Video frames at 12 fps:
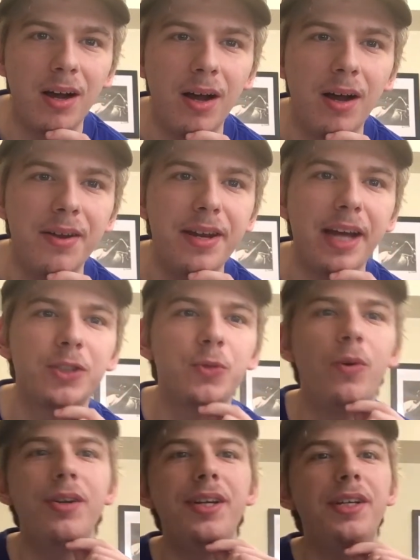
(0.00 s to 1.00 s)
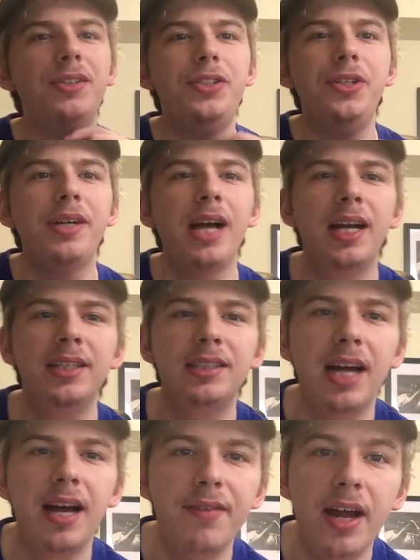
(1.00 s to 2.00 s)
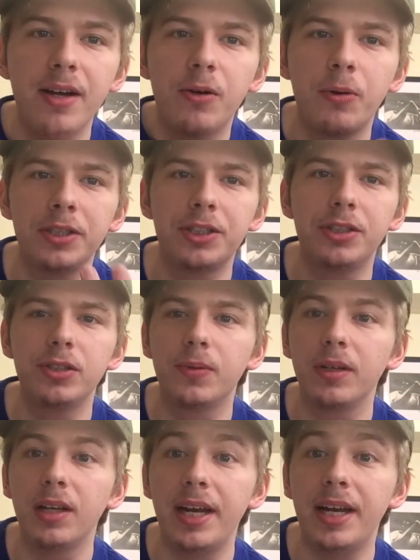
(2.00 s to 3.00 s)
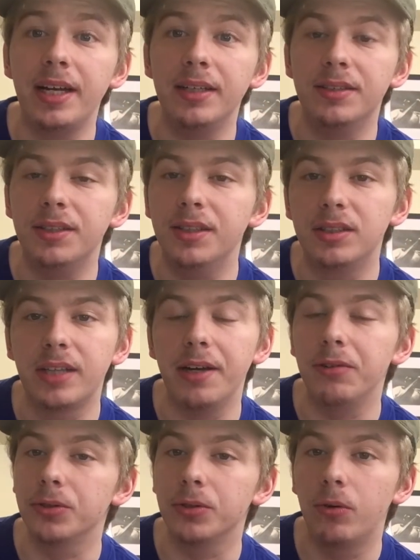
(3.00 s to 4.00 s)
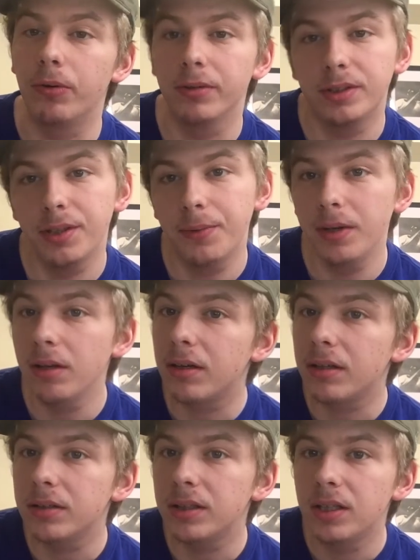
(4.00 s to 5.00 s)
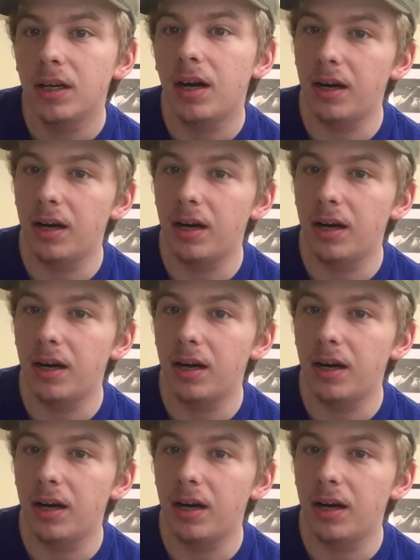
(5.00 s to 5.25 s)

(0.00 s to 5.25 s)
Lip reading: Next one is, do you guys have any questions relating to the scales or chords that we learned?